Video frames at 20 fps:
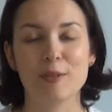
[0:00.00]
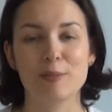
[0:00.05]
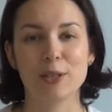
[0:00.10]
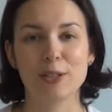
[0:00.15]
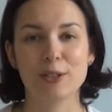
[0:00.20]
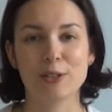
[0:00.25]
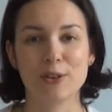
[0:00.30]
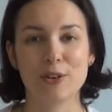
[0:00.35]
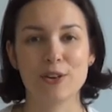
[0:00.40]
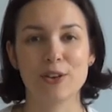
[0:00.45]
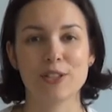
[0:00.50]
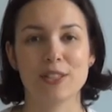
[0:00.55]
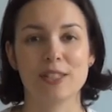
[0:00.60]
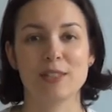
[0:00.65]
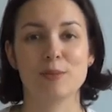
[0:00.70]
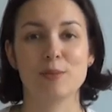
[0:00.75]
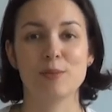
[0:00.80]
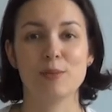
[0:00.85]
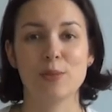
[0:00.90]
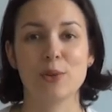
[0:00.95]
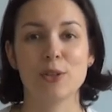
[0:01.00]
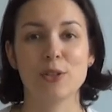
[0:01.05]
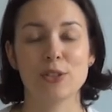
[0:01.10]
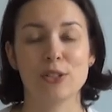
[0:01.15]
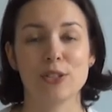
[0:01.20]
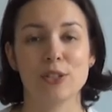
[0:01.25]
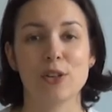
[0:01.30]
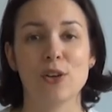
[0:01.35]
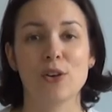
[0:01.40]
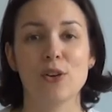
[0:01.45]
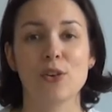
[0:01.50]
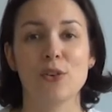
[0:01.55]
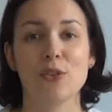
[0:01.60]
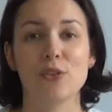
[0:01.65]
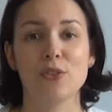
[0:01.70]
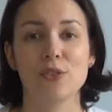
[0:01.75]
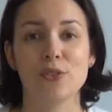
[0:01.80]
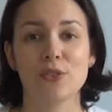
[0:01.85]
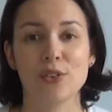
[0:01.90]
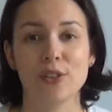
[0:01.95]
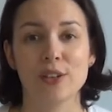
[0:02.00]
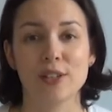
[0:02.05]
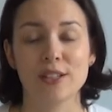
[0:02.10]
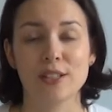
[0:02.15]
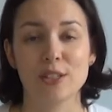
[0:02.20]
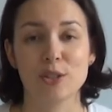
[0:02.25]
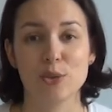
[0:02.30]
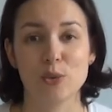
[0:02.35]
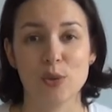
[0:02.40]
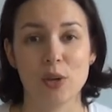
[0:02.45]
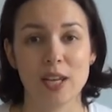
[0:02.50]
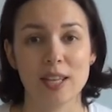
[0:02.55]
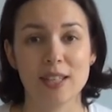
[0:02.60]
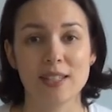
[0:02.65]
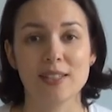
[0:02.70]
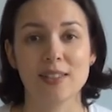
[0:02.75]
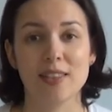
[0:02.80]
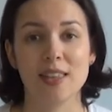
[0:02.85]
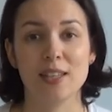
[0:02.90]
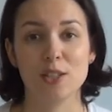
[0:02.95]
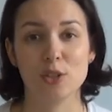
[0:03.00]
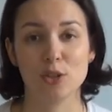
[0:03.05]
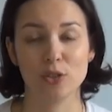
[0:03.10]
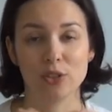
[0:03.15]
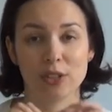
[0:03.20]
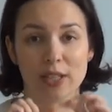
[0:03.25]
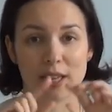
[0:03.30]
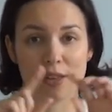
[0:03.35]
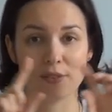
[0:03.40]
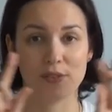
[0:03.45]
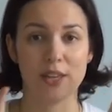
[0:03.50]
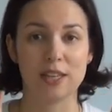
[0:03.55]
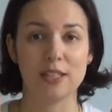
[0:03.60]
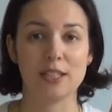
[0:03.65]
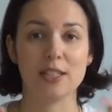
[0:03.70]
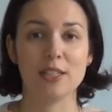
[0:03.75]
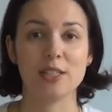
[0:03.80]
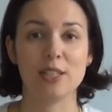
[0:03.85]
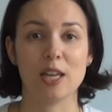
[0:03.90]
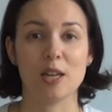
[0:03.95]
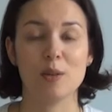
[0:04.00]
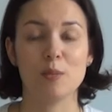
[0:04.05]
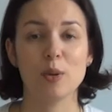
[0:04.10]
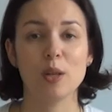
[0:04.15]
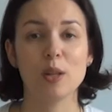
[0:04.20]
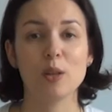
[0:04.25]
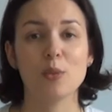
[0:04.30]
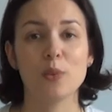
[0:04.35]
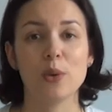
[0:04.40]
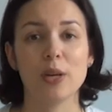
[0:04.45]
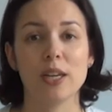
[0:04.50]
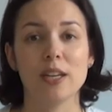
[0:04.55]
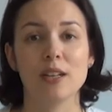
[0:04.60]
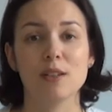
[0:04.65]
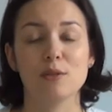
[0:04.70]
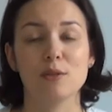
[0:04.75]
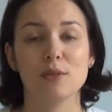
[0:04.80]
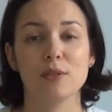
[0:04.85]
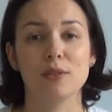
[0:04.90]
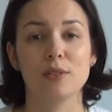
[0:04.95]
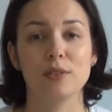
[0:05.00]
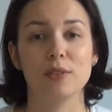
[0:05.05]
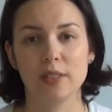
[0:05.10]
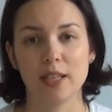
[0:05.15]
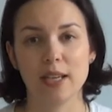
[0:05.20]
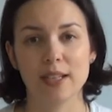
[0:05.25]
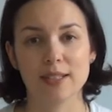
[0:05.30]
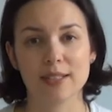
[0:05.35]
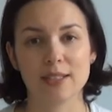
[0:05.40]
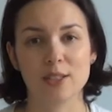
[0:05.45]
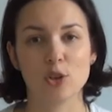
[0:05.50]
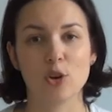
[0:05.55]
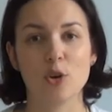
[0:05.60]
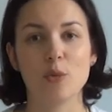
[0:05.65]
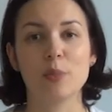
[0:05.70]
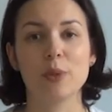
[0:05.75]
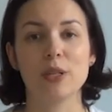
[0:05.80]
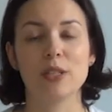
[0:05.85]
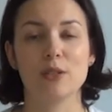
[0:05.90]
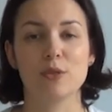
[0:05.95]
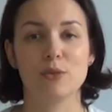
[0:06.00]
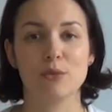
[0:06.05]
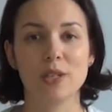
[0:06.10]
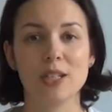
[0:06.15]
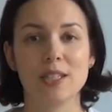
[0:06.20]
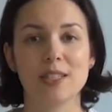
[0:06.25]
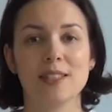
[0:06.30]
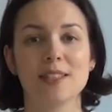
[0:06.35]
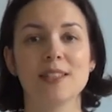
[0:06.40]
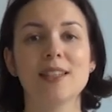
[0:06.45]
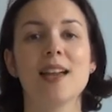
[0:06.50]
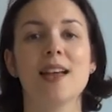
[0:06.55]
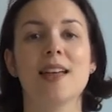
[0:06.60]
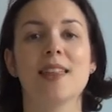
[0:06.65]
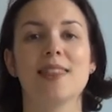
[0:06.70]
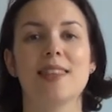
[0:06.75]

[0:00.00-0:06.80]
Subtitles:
because most of trains, they don't have any table where next stop is written.